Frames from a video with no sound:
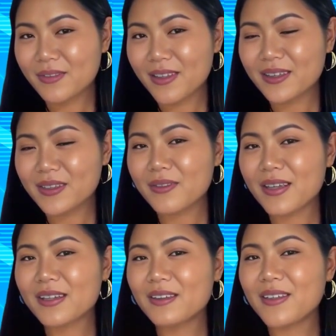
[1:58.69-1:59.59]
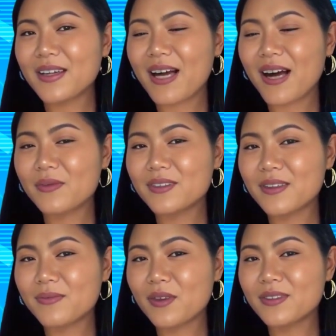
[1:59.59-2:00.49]
Notably, the account
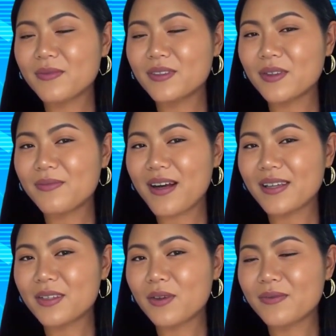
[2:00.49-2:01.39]
did not have two-factor